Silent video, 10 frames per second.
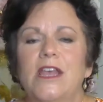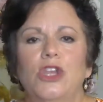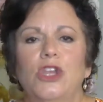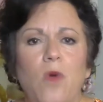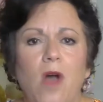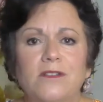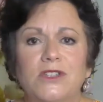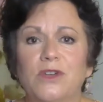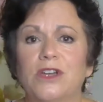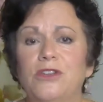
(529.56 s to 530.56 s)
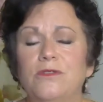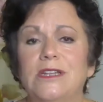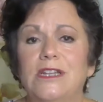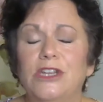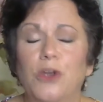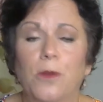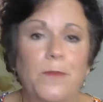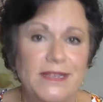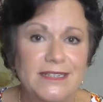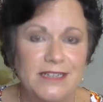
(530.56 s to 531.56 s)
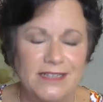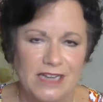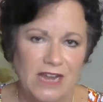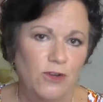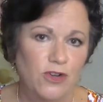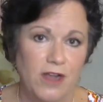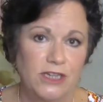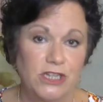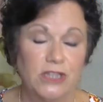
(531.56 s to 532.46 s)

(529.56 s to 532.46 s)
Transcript: you also can use it in your business in every direction.